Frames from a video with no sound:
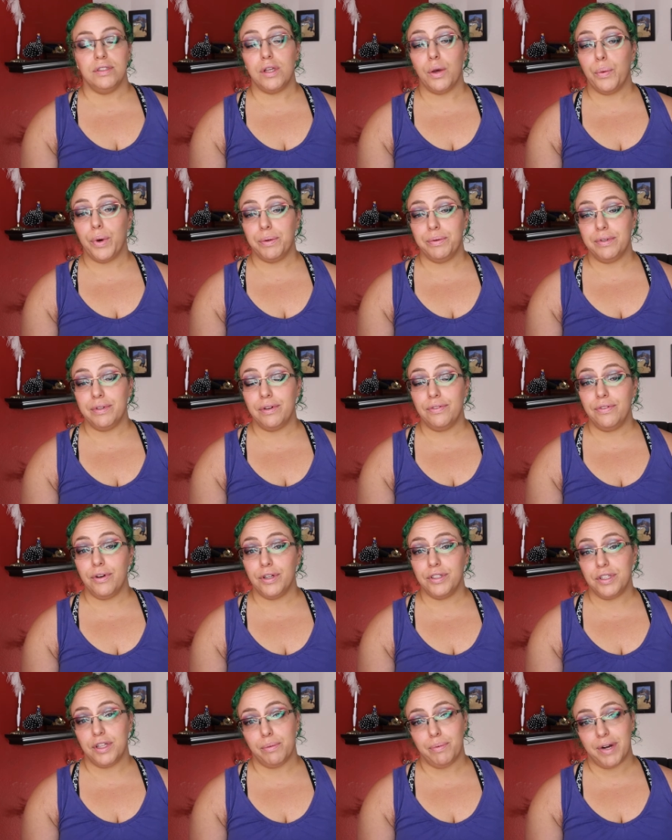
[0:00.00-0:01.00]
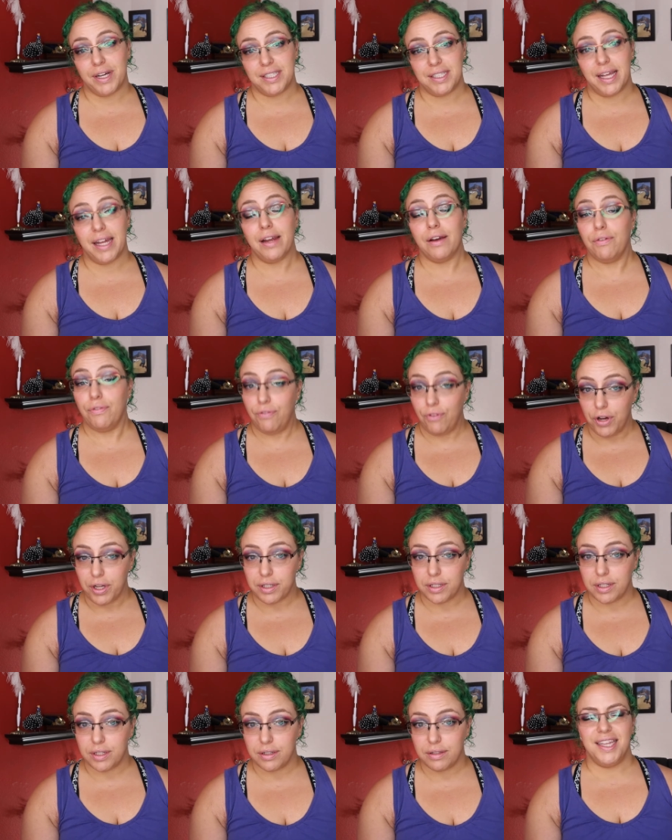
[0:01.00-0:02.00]
So when we refer to the prosthetic
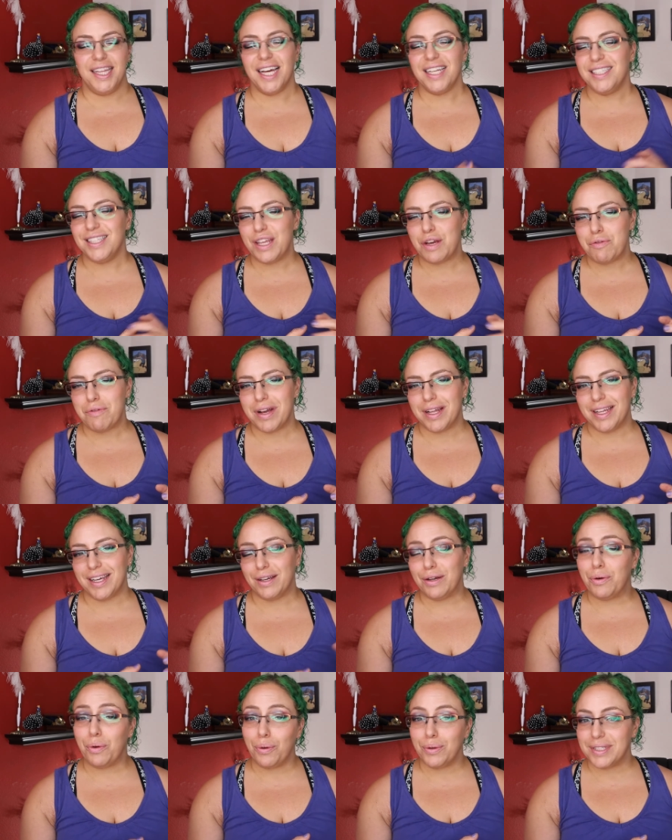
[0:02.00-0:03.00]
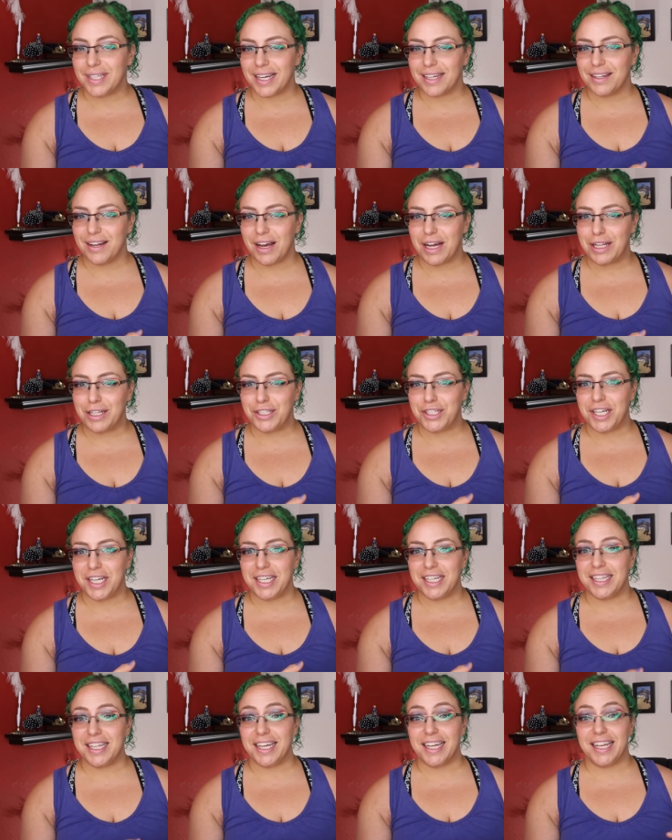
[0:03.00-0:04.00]
foot, that's the really cool
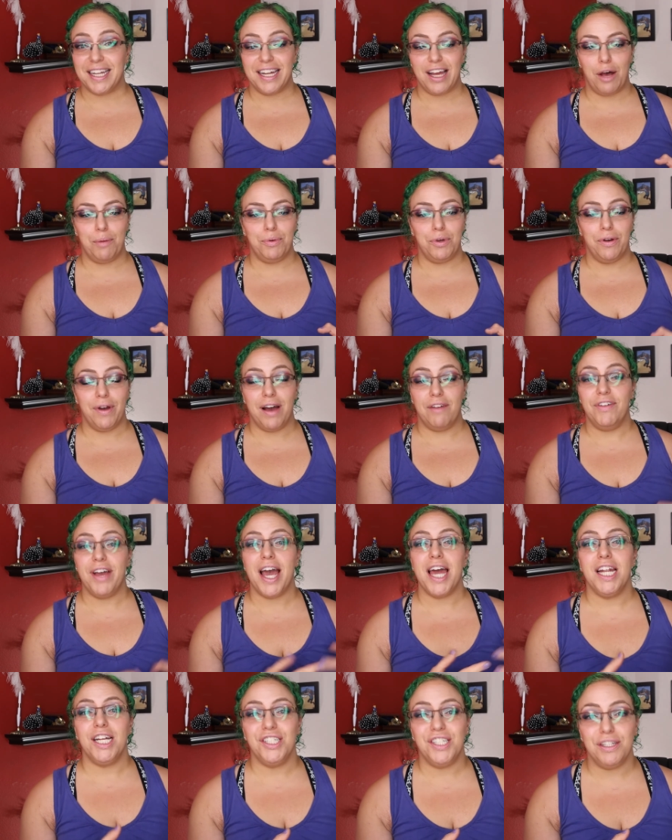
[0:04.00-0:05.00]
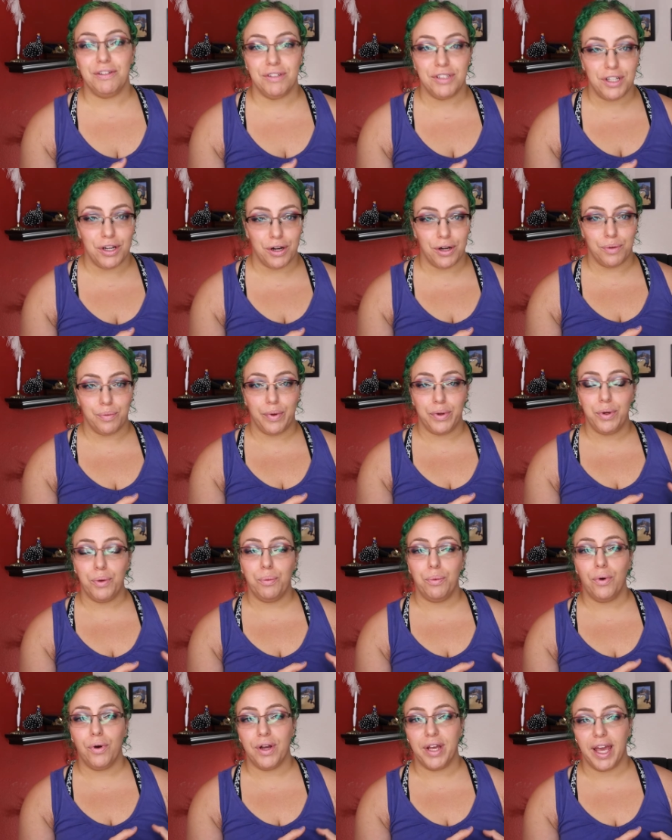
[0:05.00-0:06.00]
technology that can help you have energy return when you're
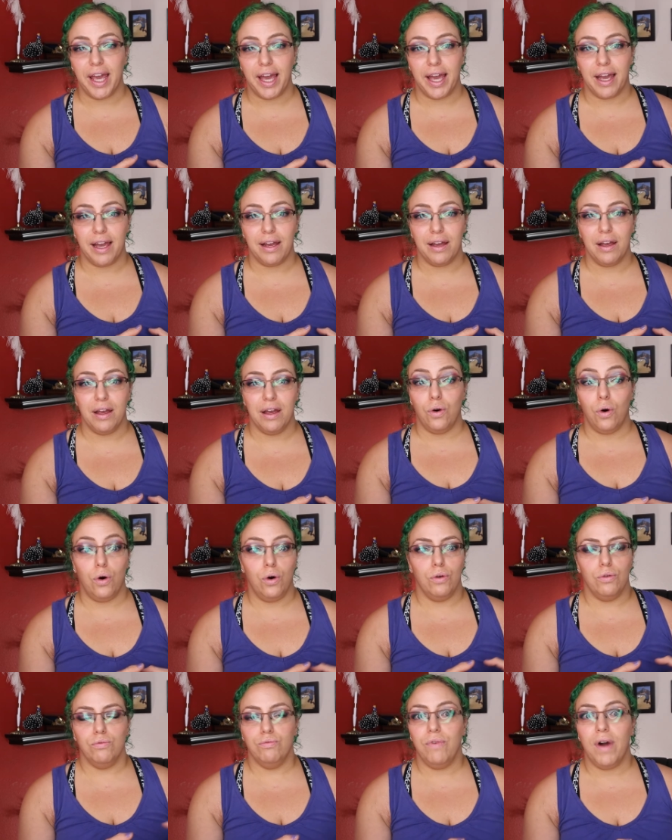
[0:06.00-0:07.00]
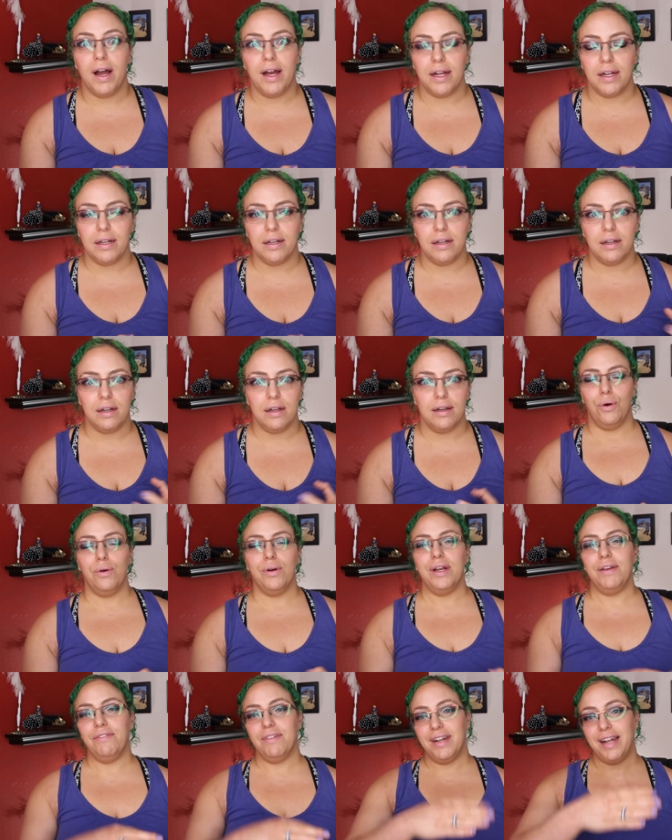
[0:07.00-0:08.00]
walking or run
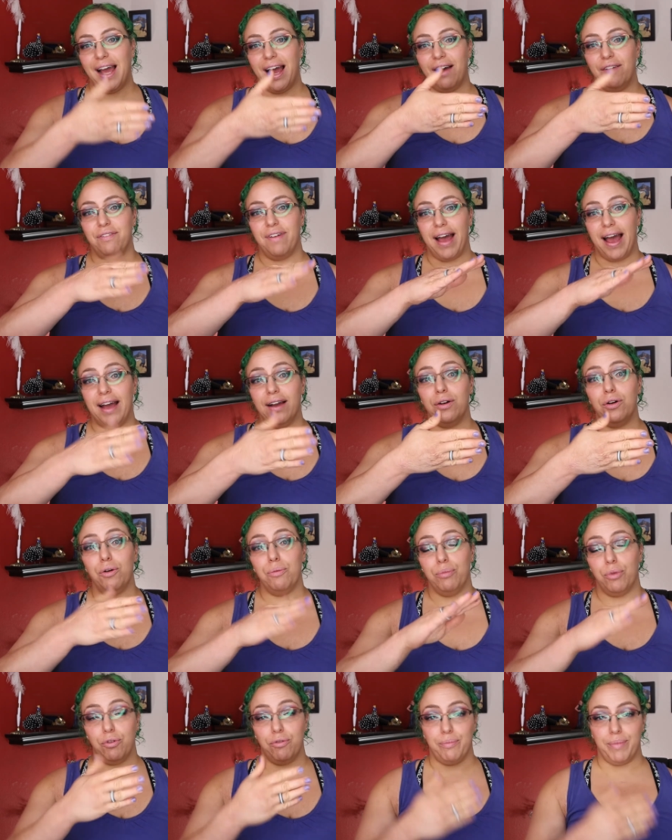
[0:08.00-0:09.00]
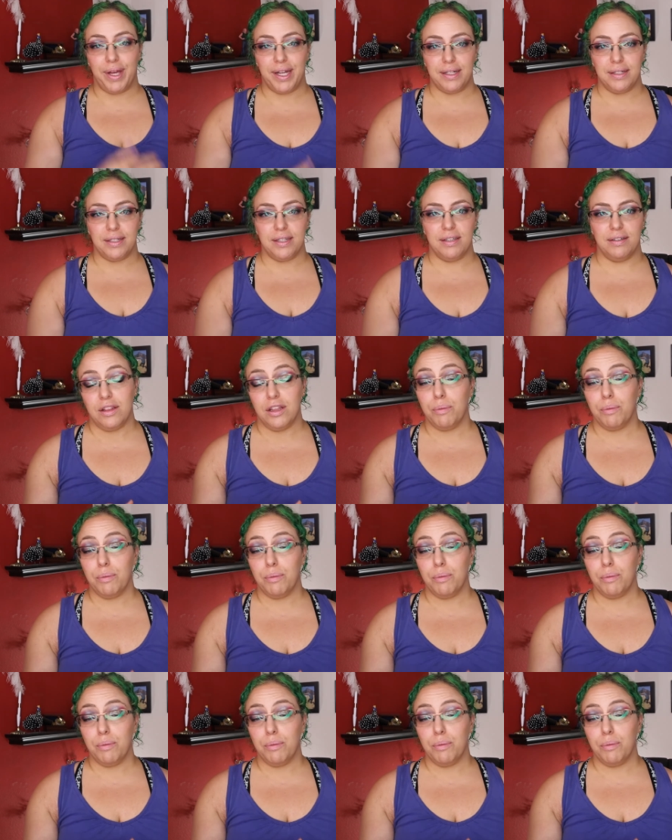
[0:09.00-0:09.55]
or even have ankle movement.